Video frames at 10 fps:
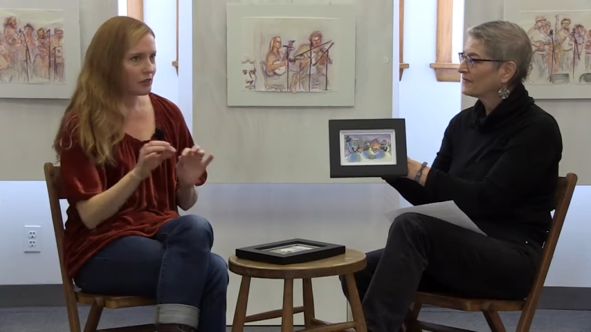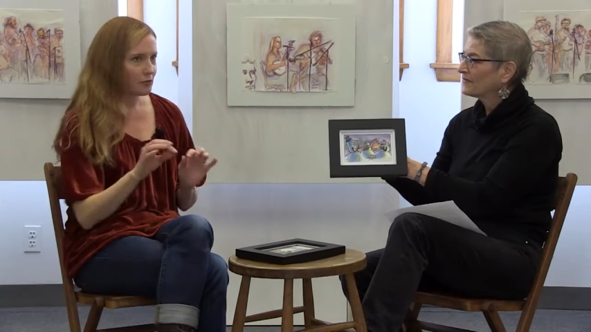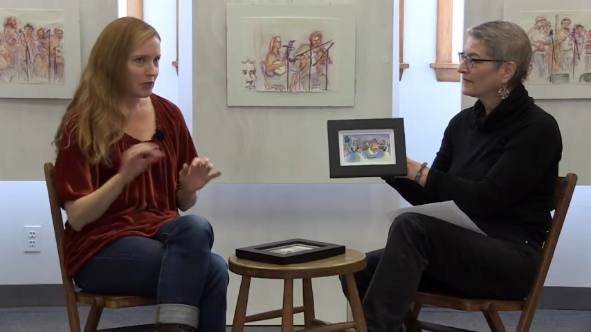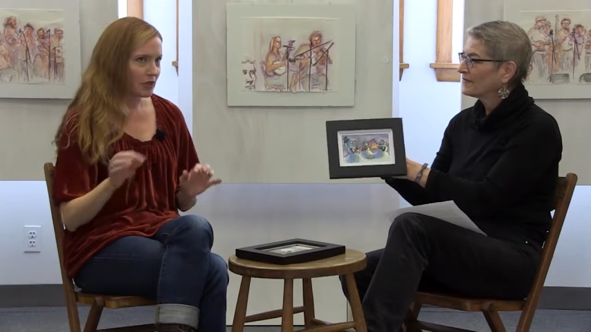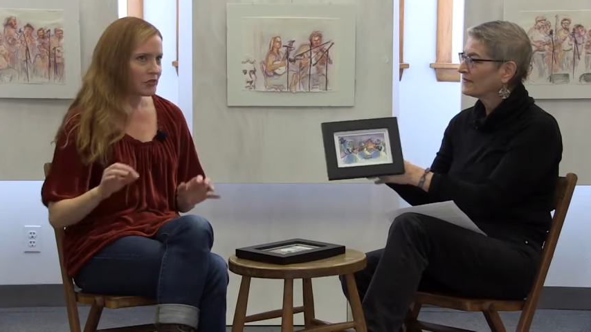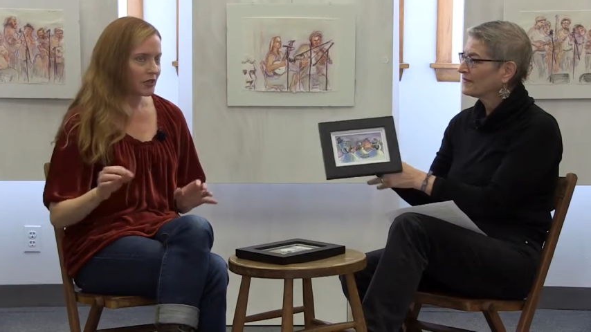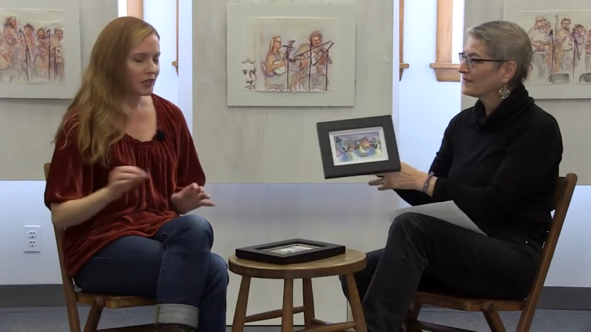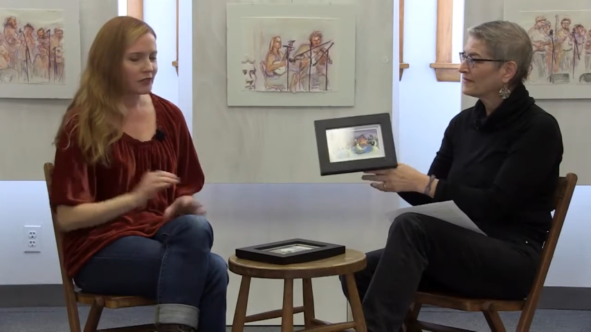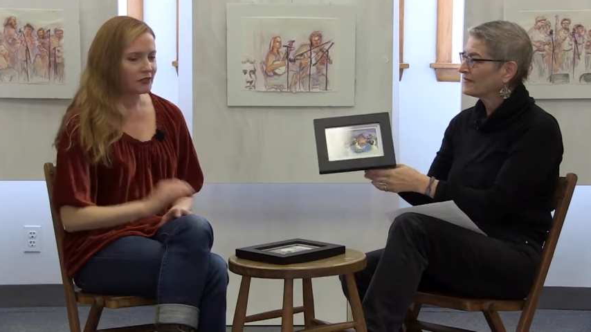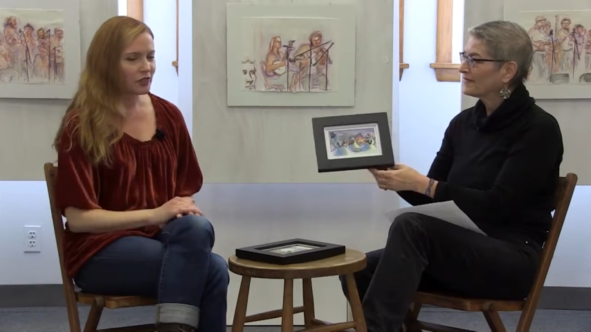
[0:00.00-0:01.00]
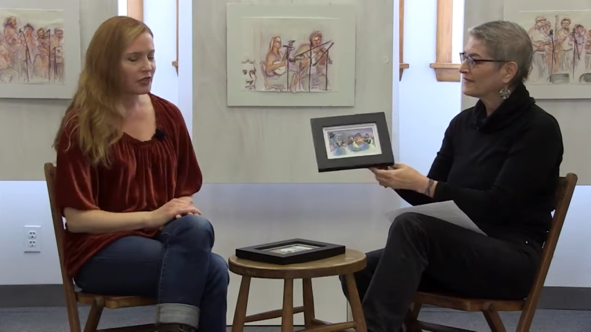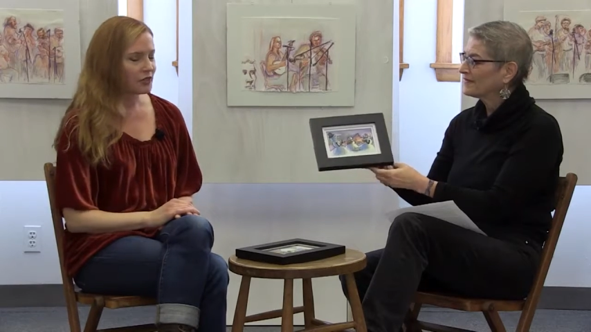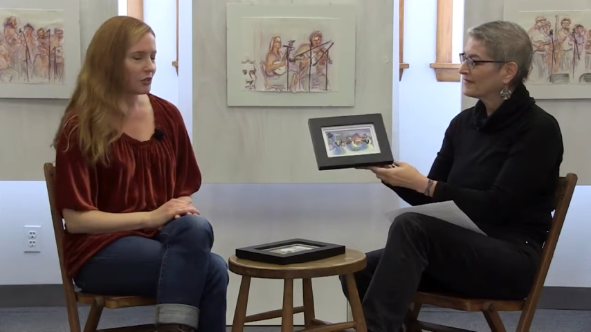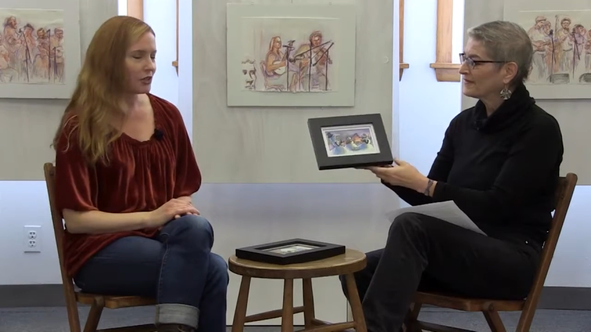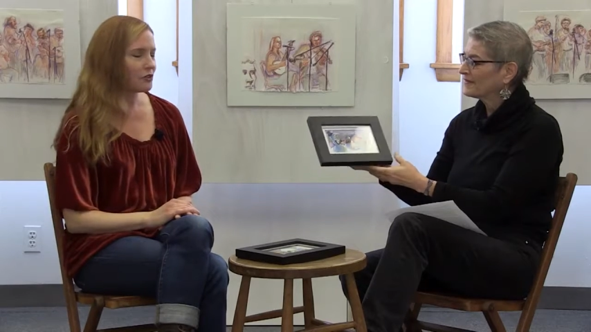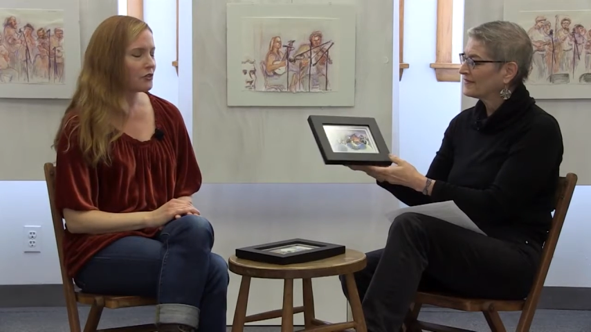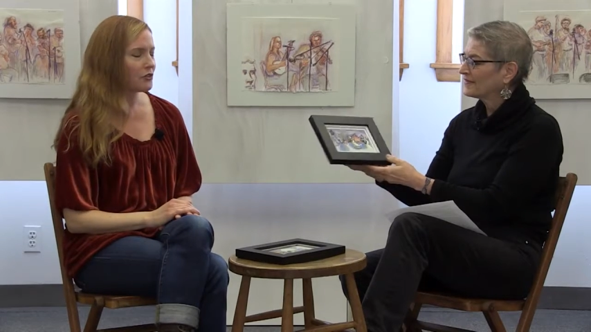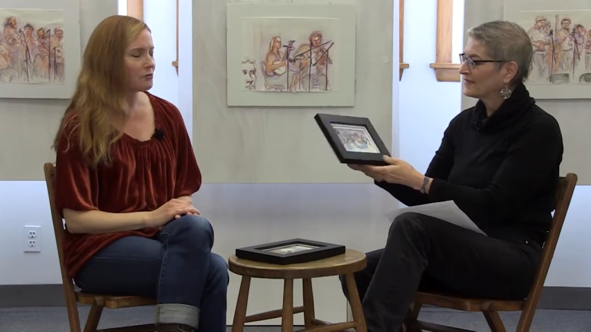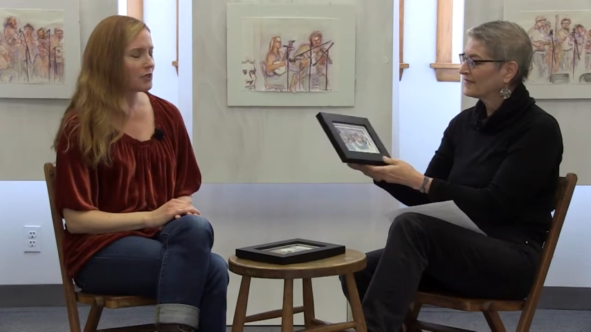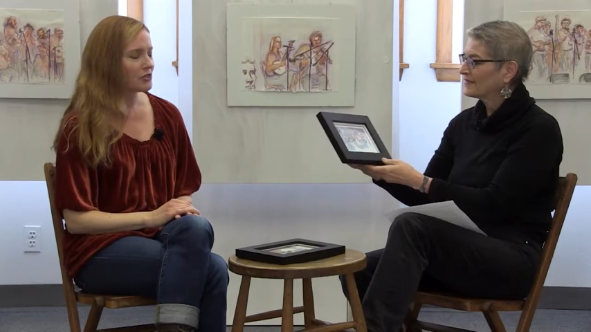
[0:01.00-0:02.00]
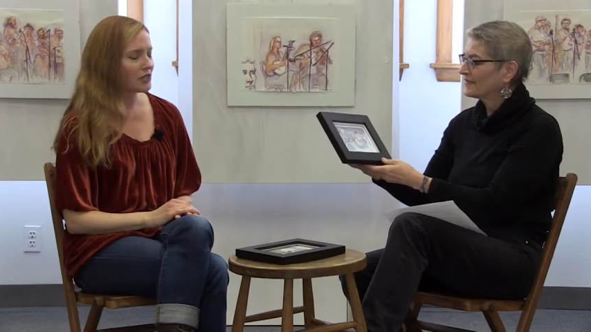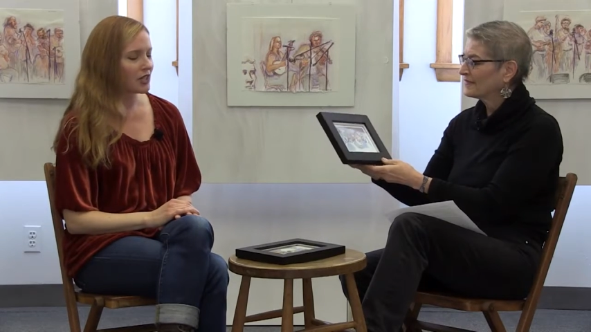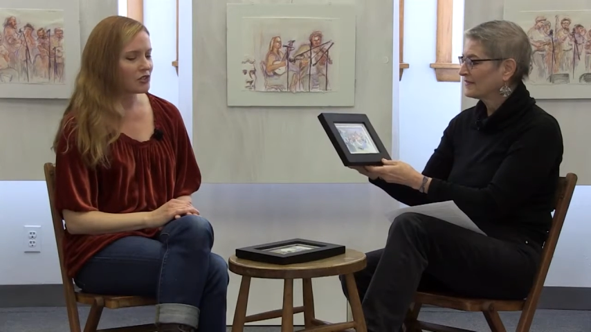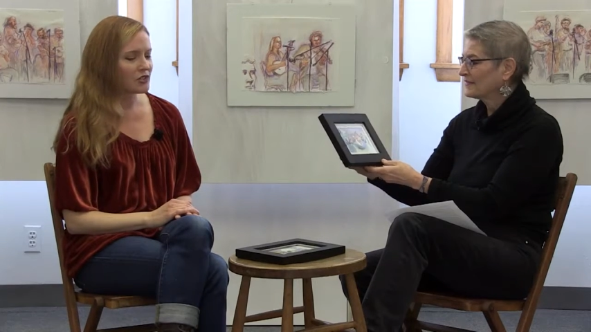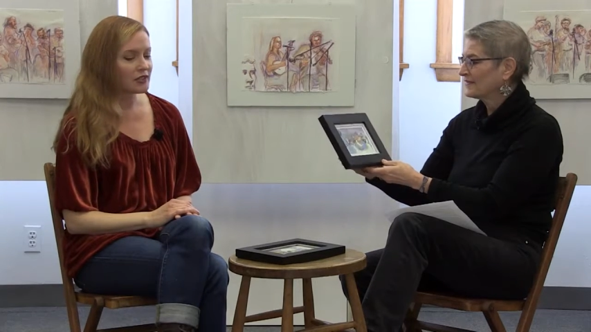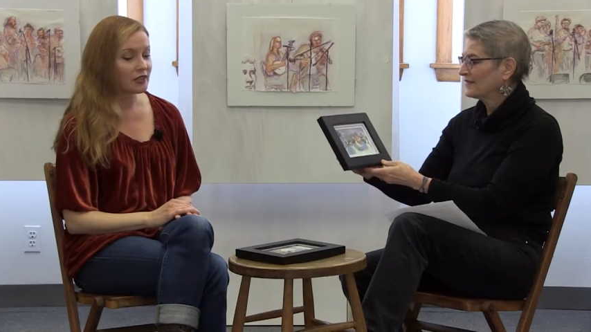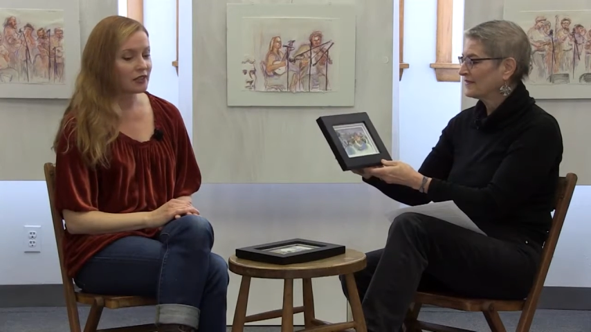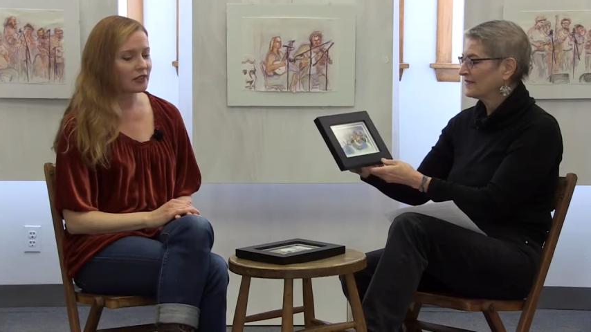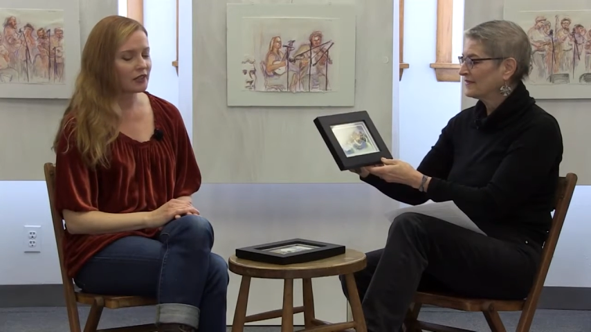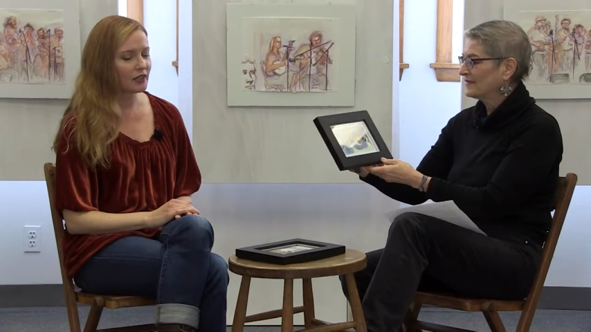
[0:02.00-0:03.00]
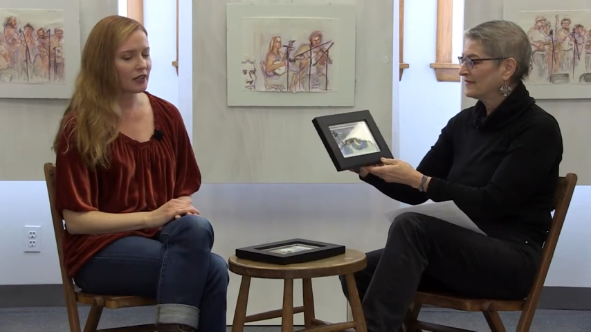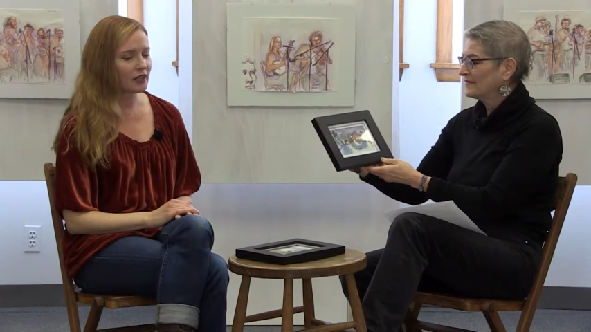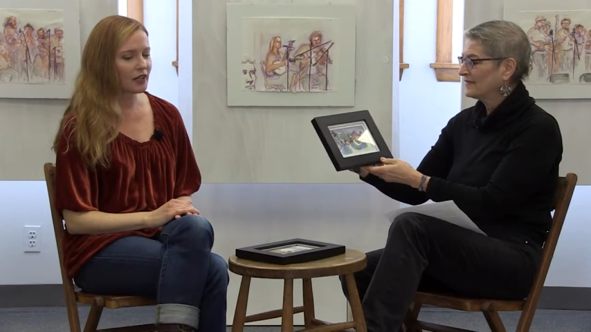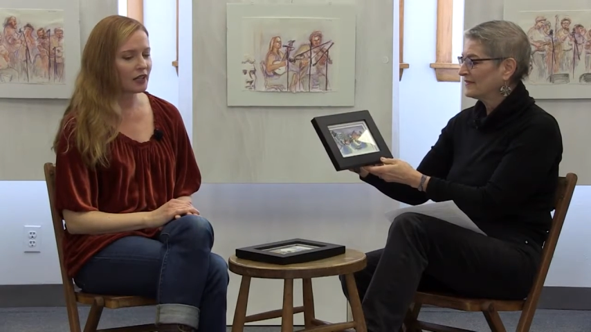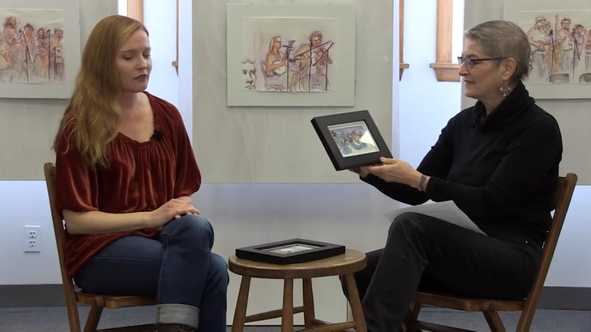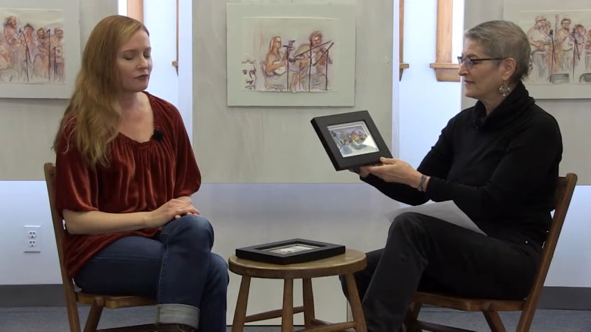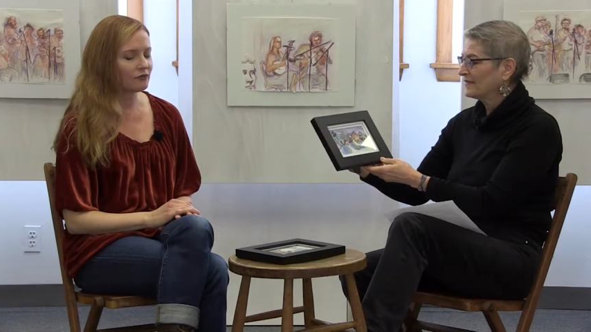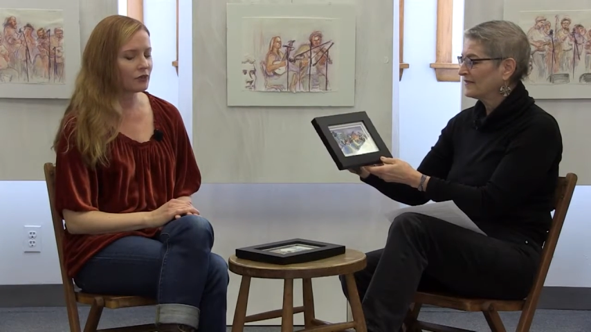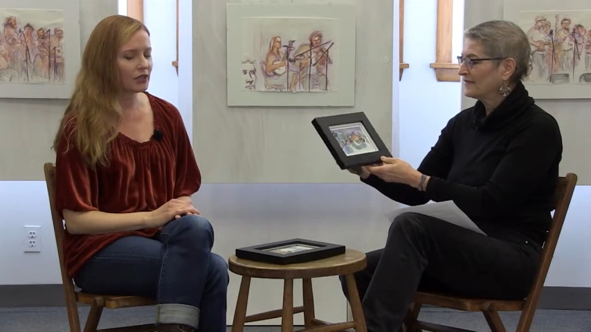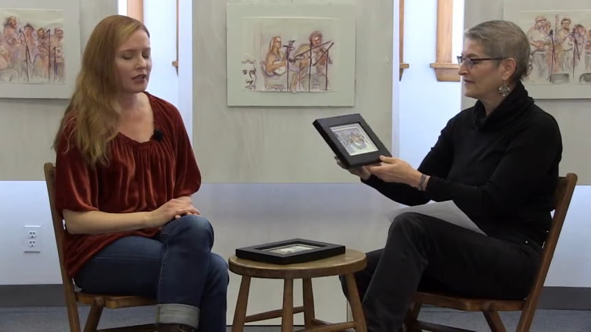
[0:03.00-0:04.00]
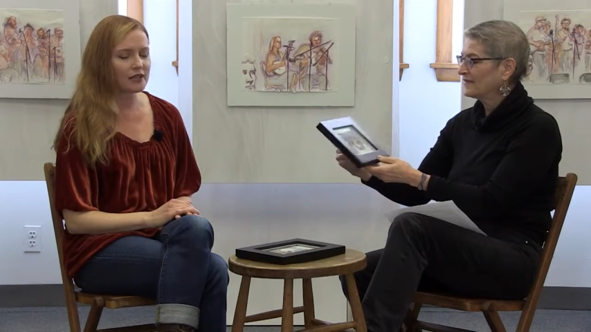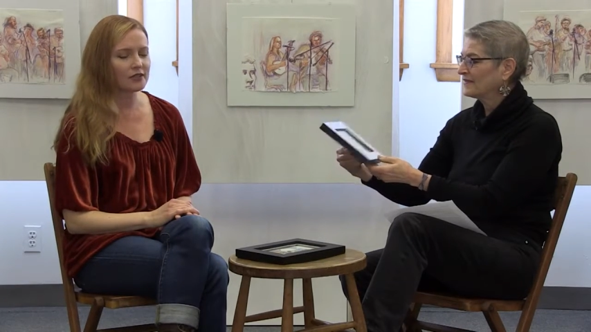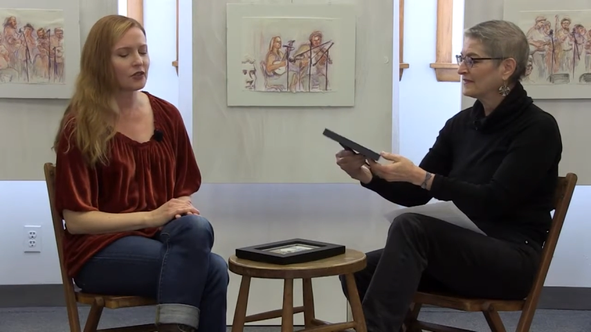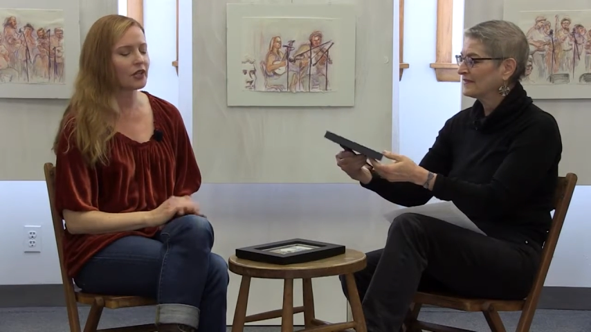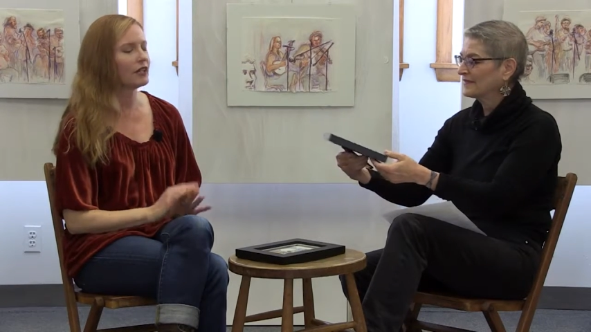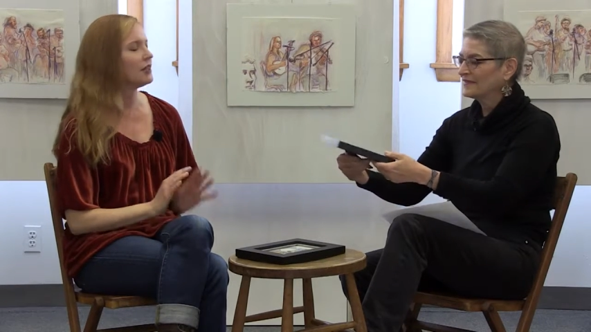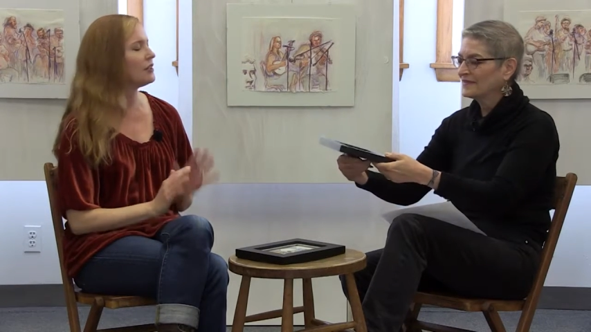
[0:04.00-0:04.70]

Speaker 1: thumbnails, like I try to do 100 thumbnail sketches, and, and I realized, okay, I need